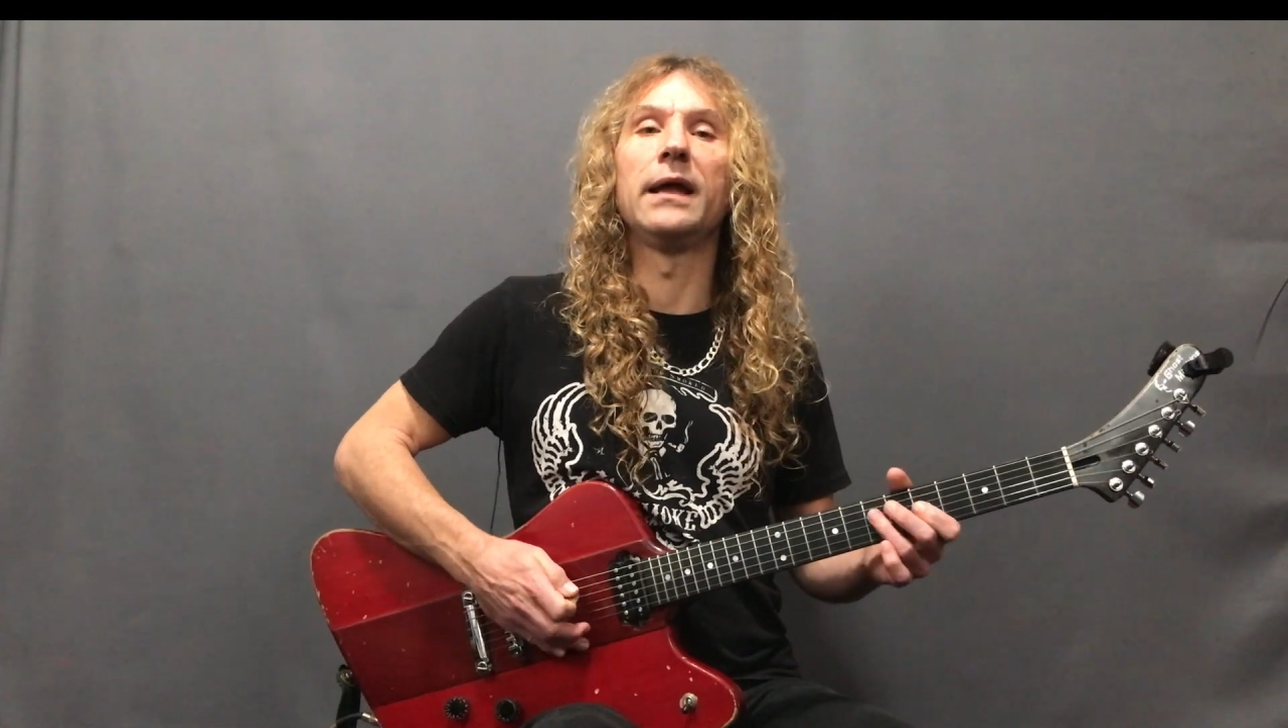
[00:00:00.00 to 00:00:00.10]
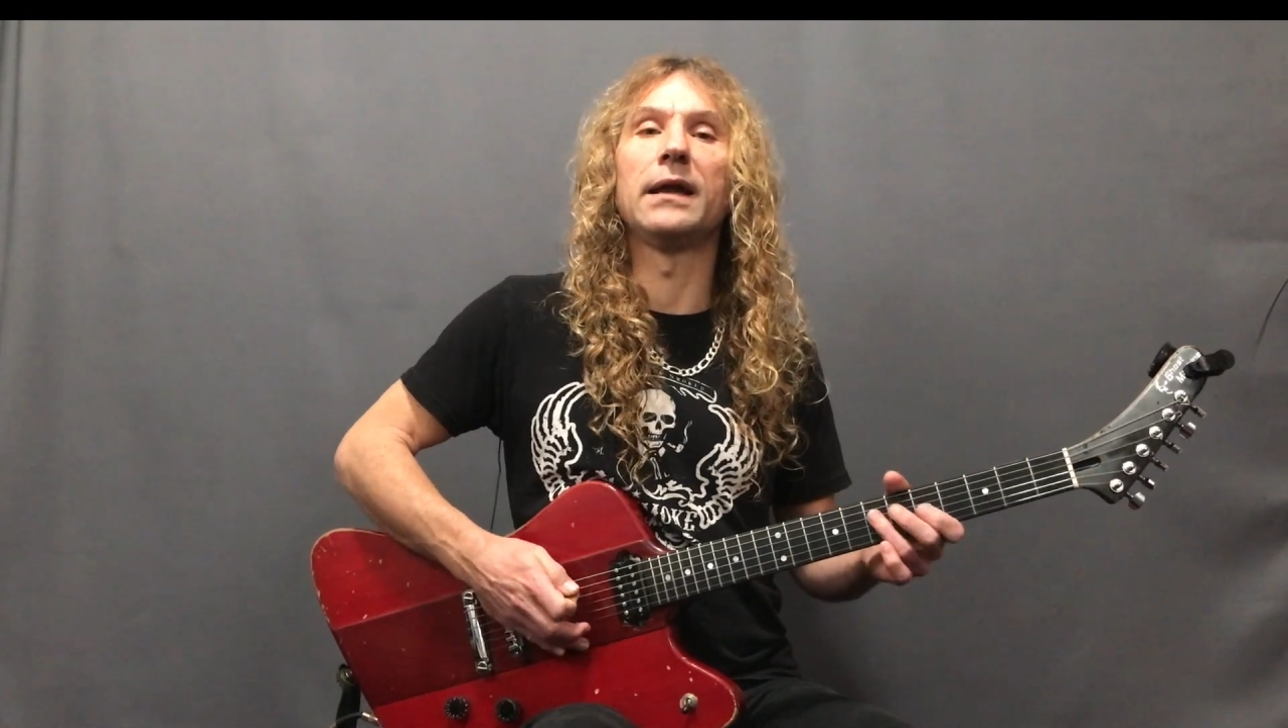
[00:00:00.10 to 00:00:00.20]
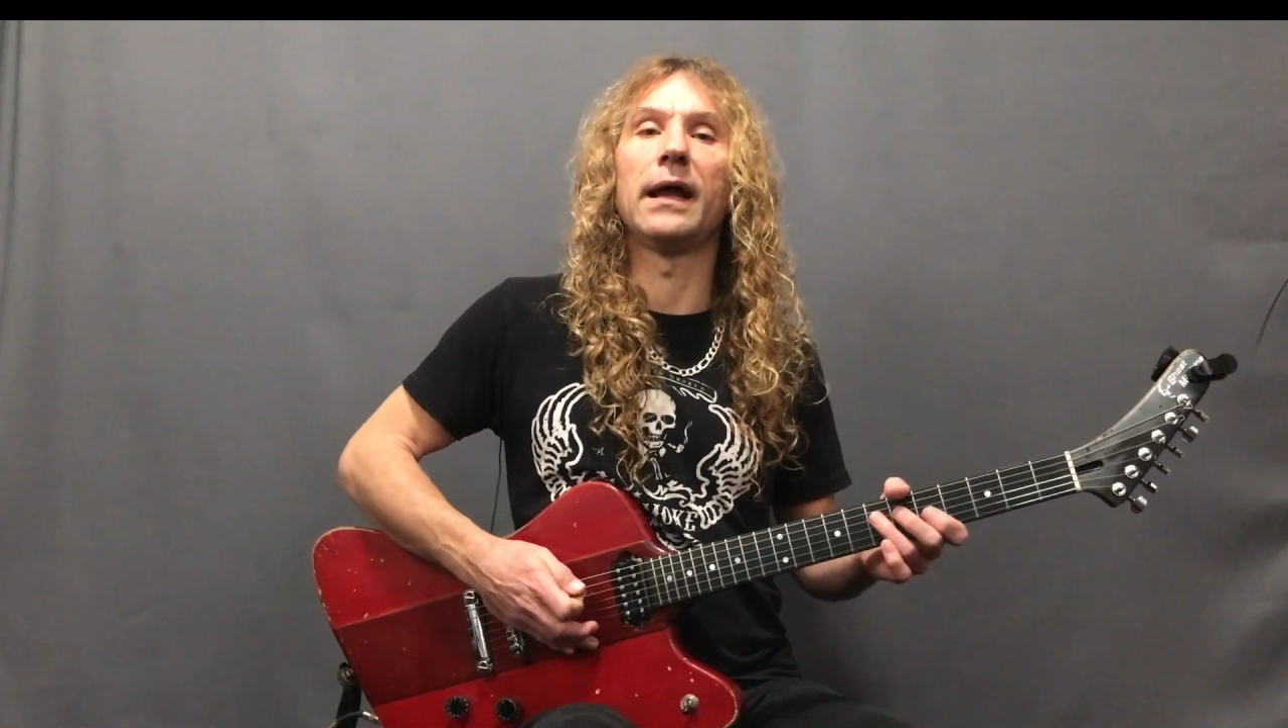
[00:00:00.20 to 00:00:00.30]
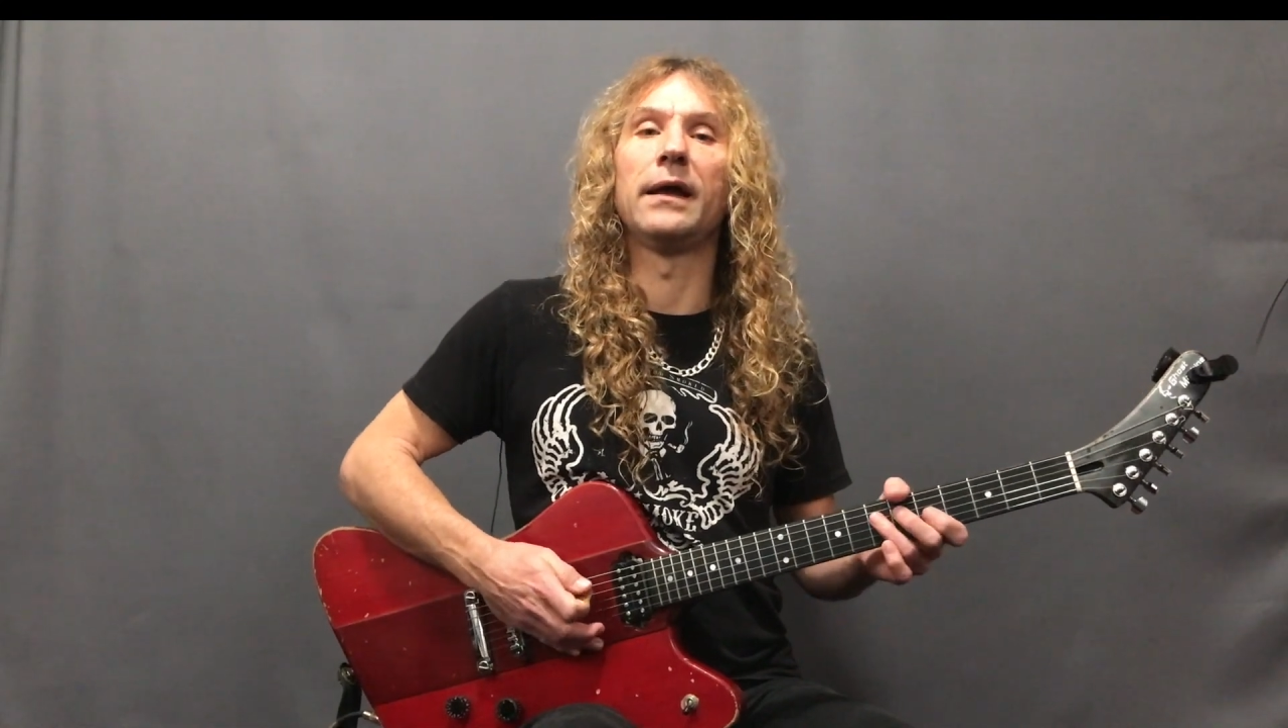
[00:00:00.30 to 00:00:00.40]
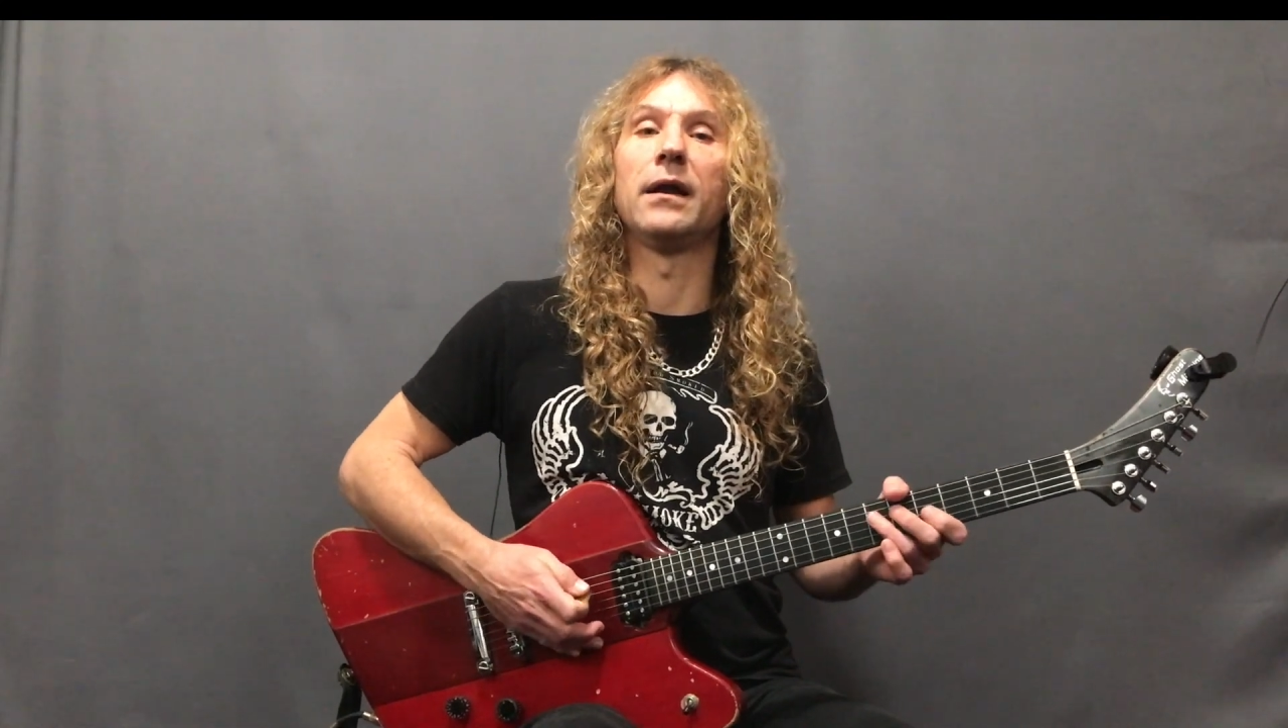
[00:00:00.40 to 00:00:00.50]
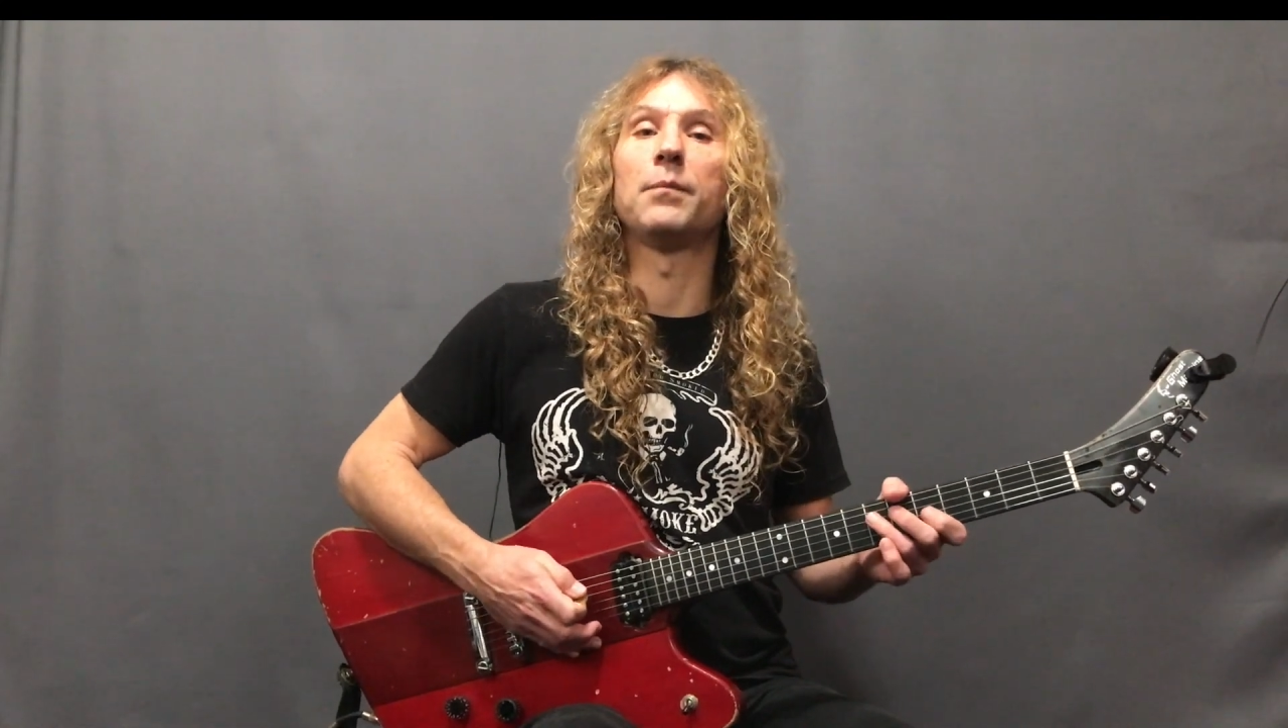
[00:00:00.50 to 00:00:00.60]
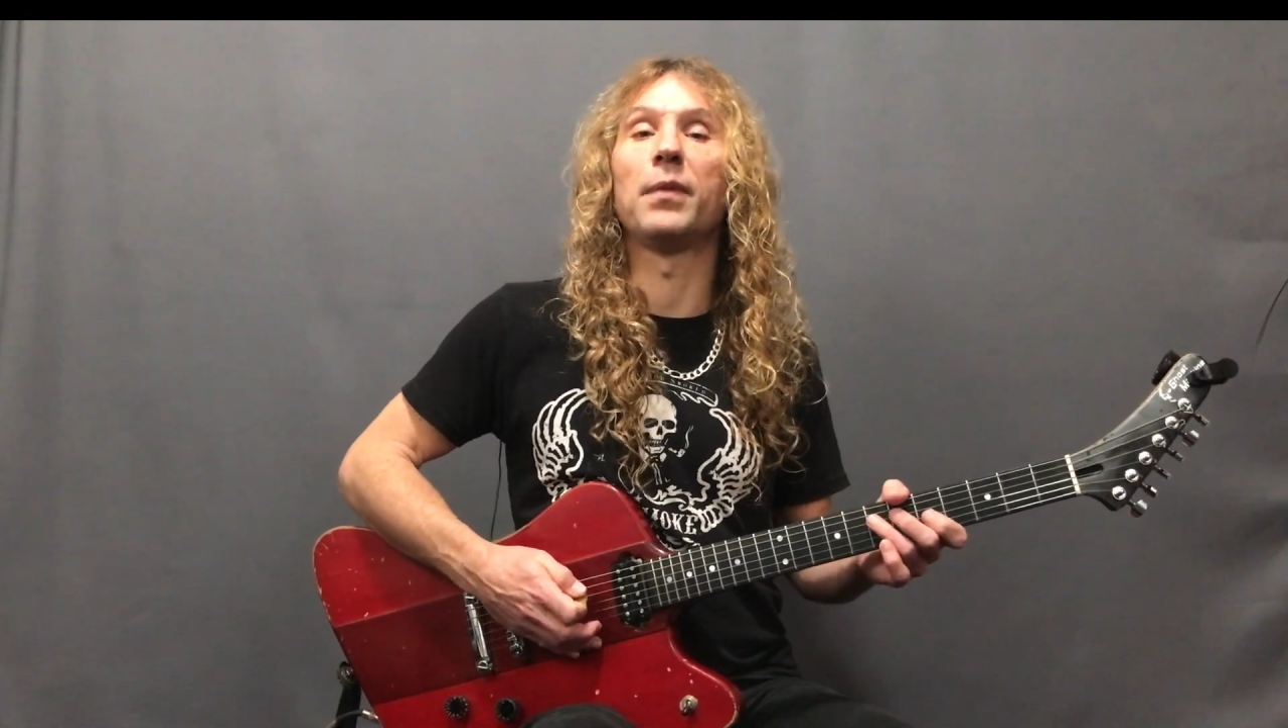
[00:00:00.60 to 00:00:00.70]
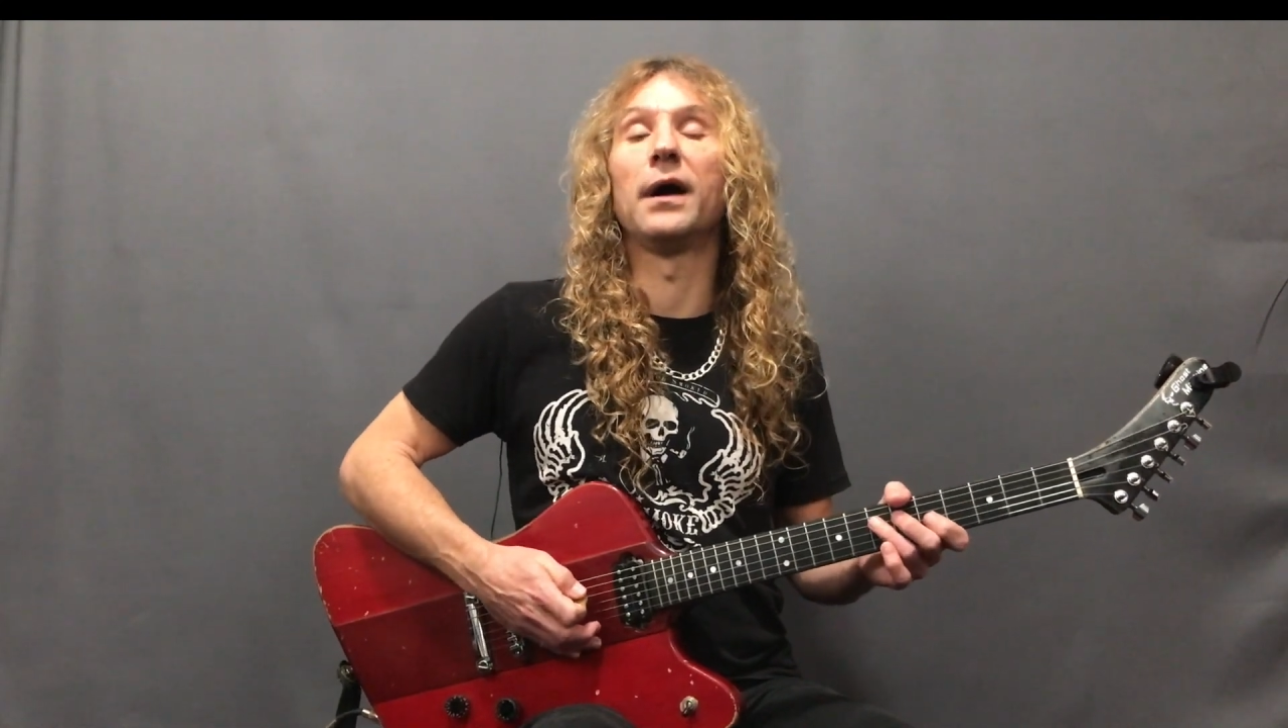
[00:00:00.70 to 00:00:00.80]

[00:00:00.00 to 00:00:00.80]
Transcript: end up